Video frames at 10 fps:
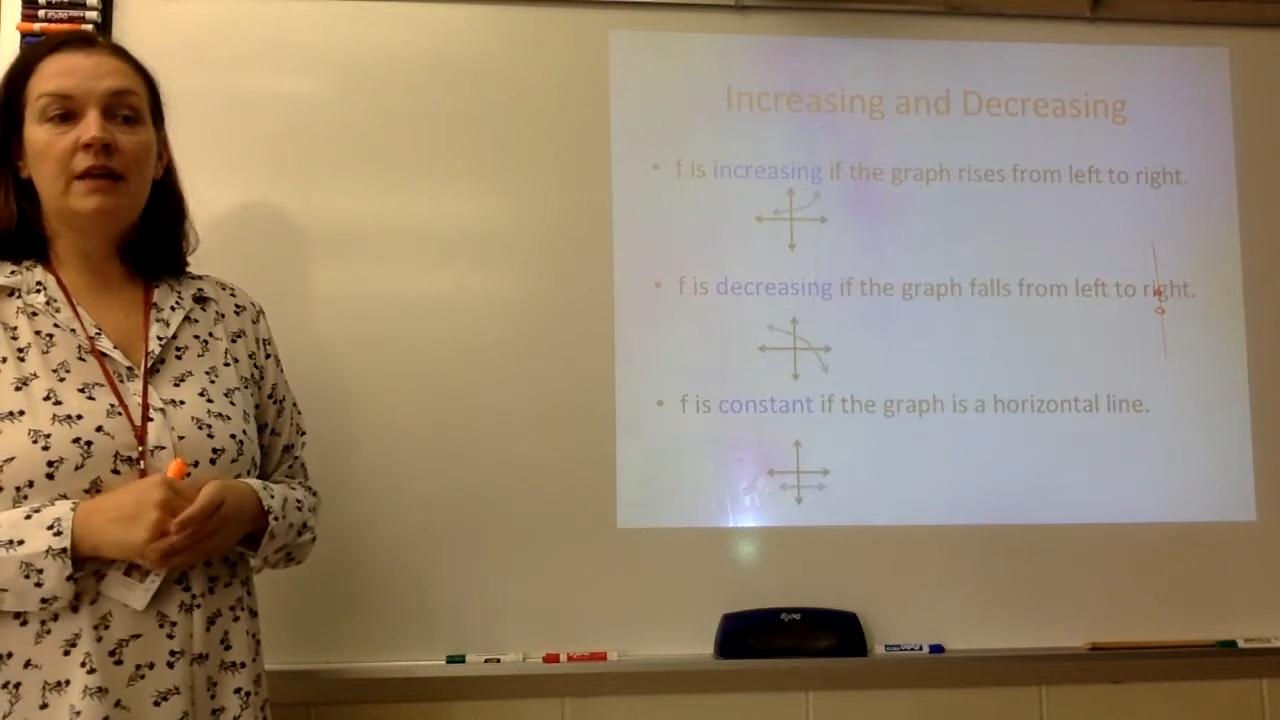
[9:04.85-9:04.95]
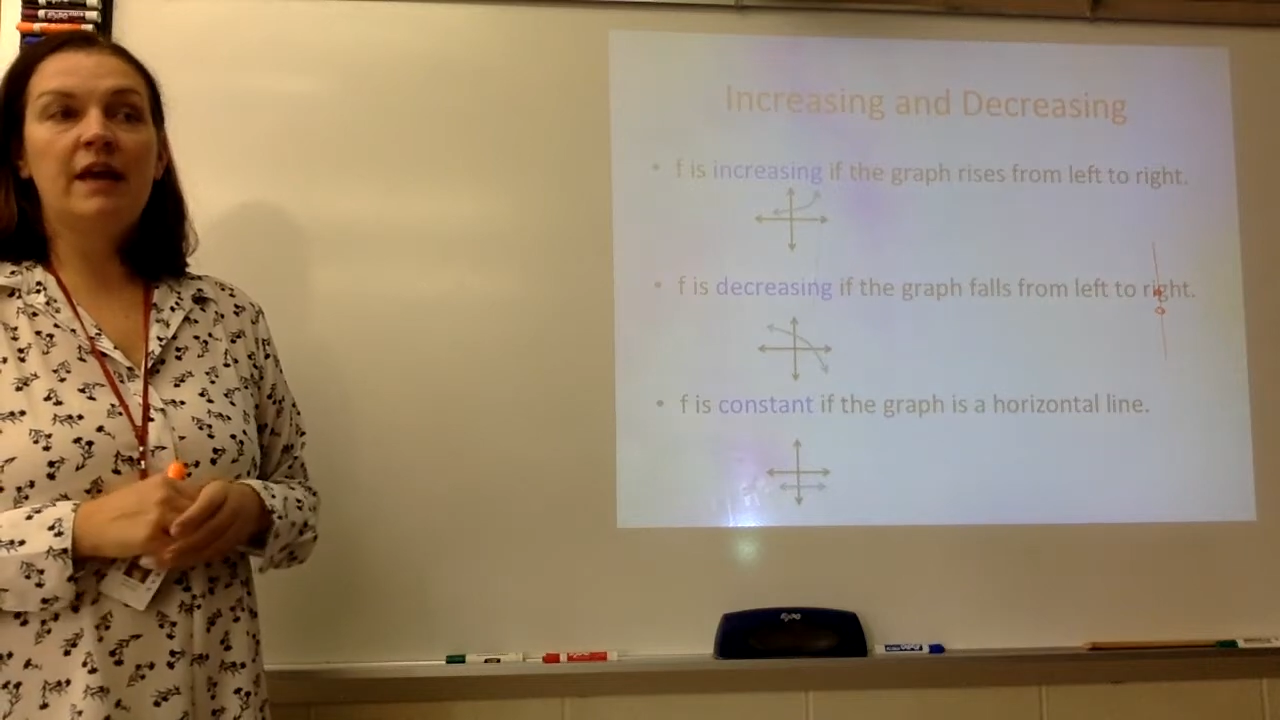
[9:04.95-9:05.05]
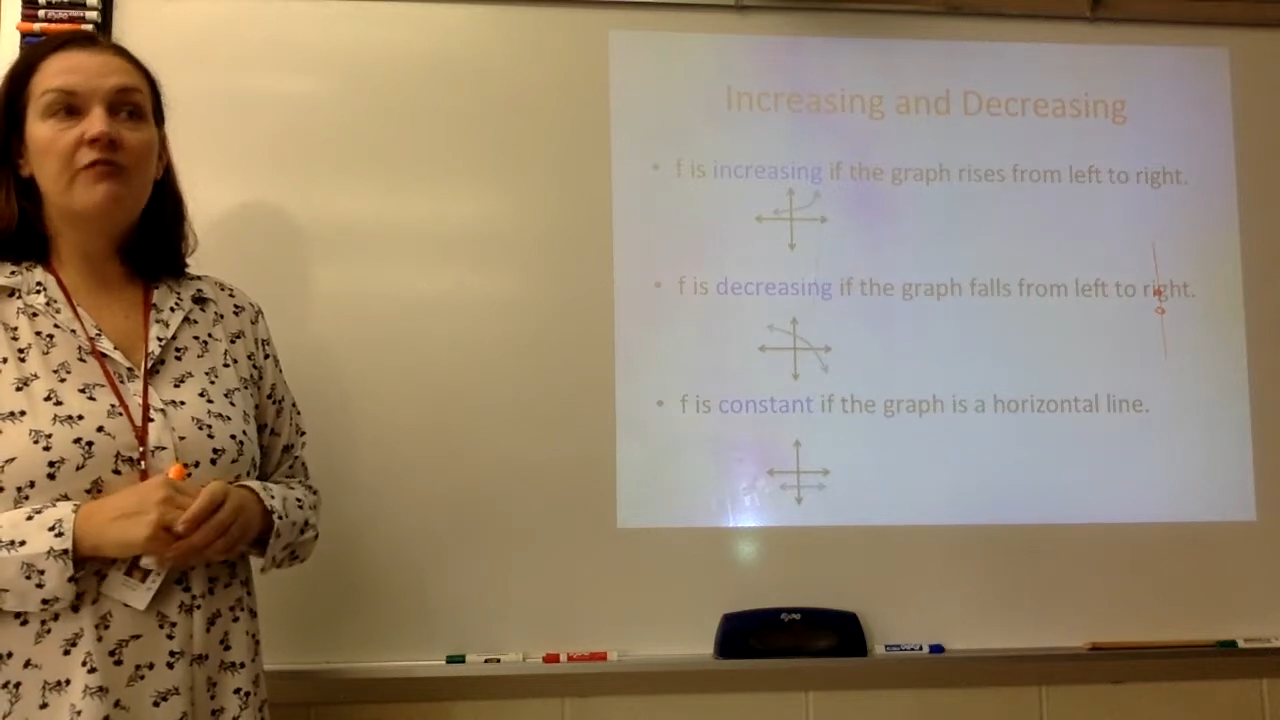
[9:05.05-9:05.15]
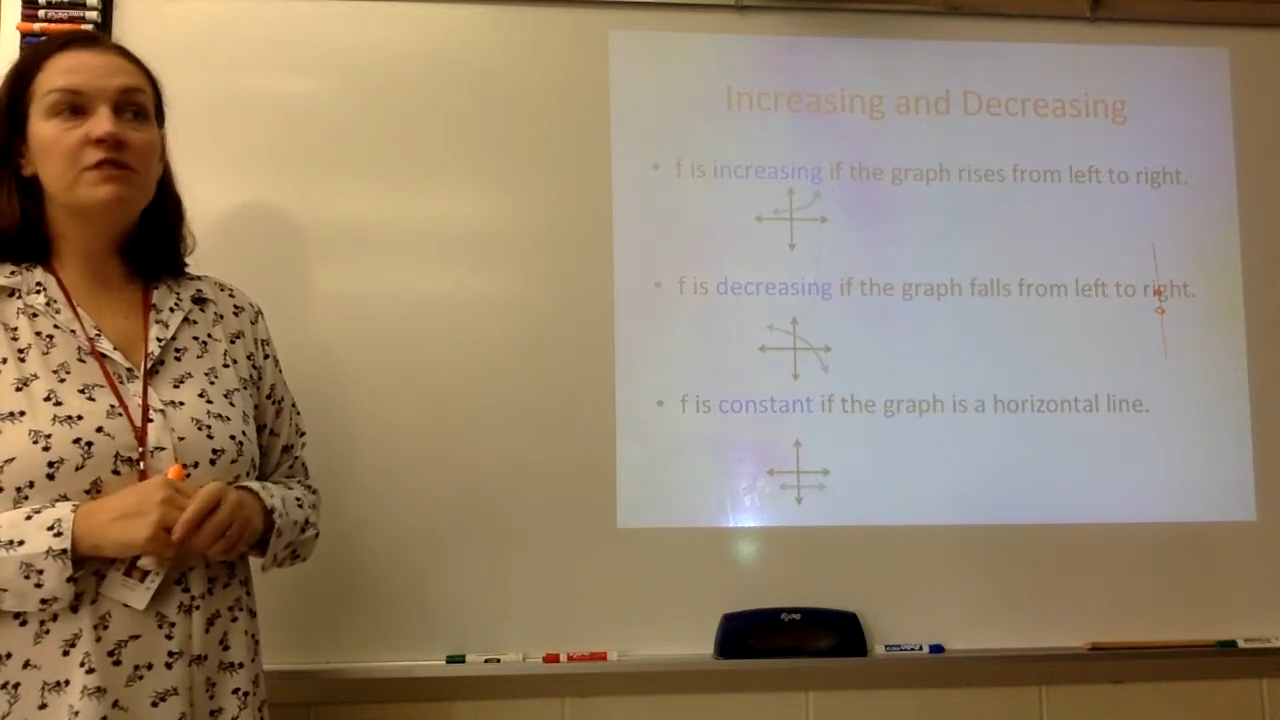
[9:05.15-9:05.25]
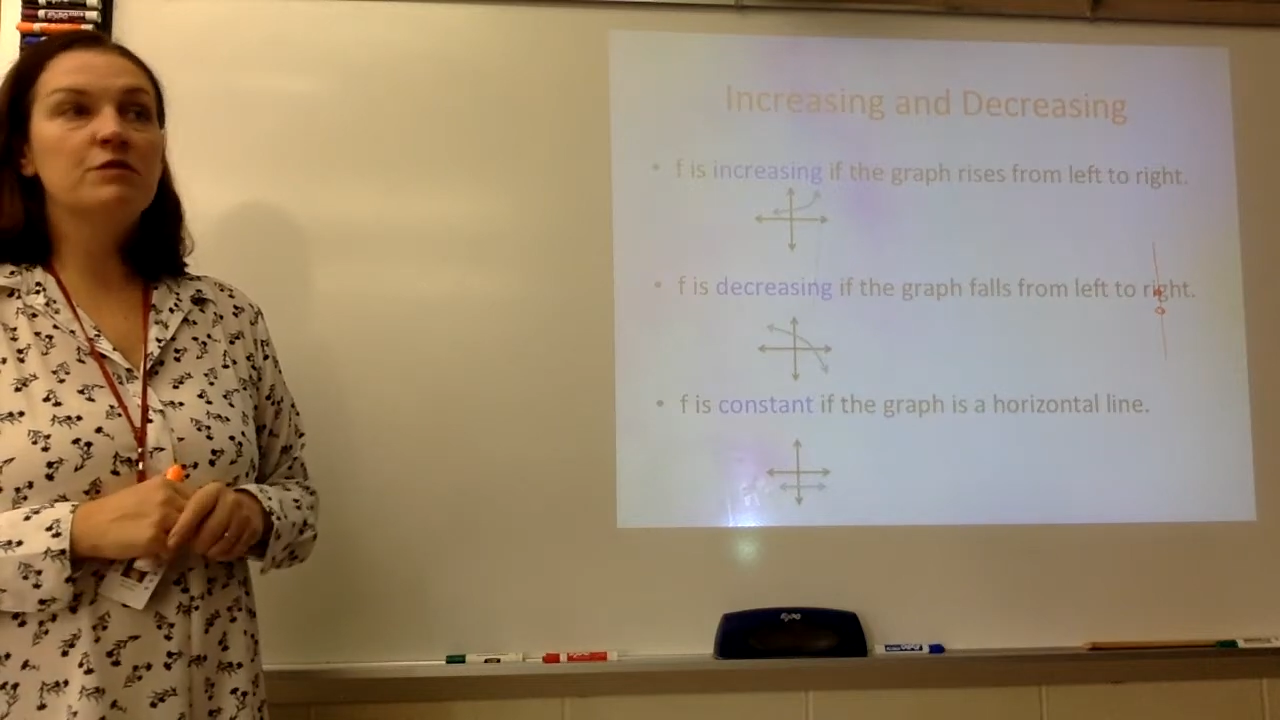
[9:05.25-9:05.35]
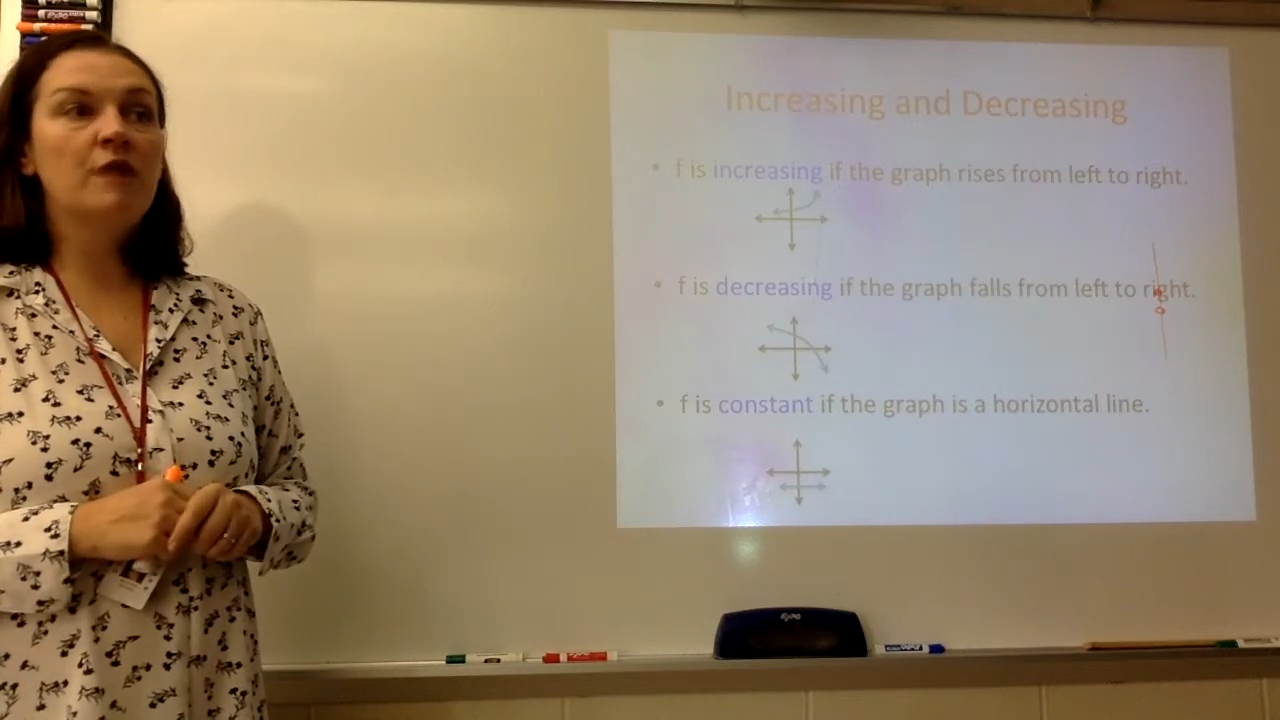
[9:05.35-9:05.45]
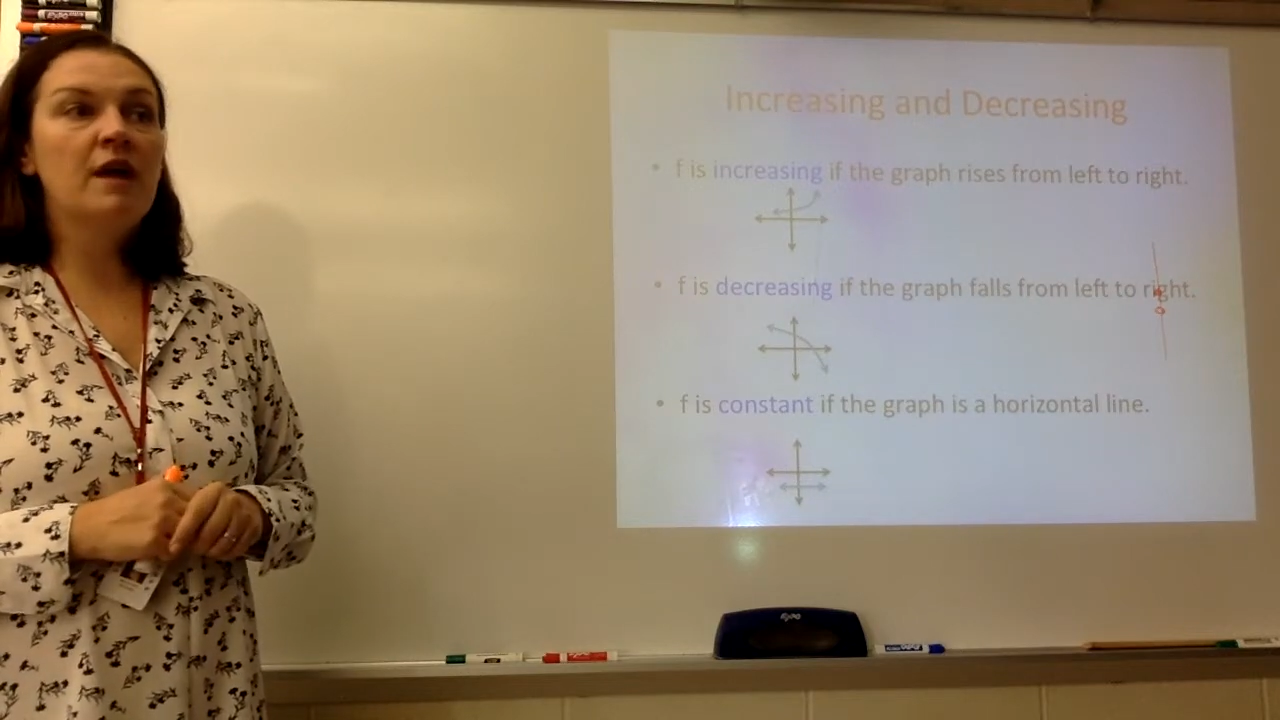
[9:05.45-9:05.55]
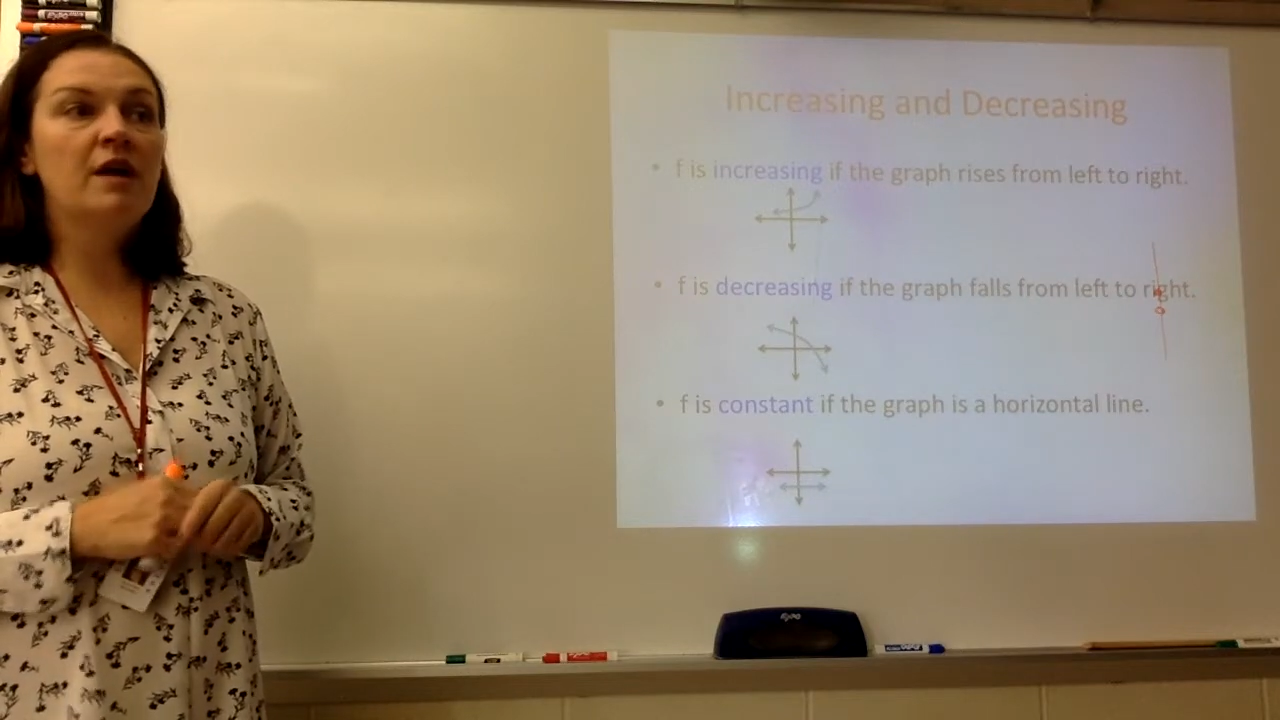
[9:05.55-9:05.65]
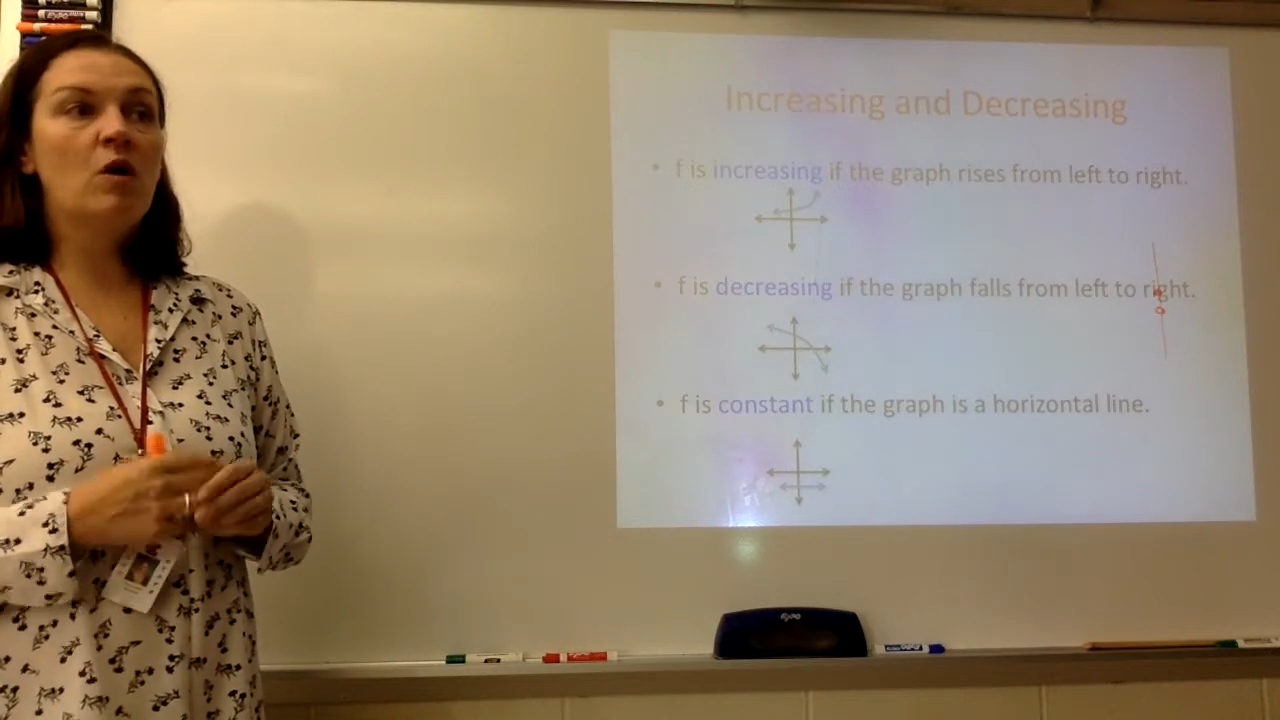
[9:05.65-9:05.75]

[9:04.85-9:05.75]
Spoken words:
left to right